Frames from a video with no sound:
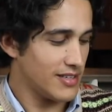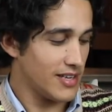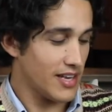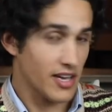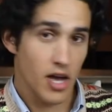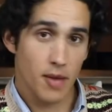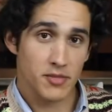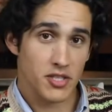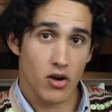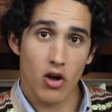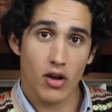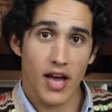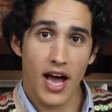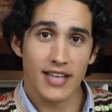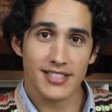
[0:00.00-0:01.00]
It comes in all
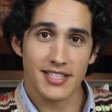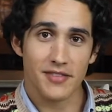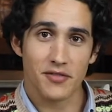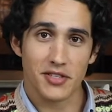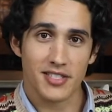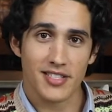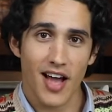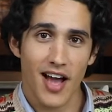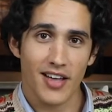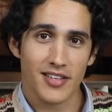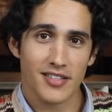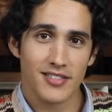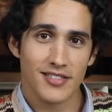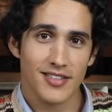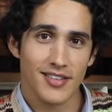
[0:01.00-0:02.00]
kinds of different
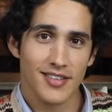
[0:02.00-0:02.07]
styles.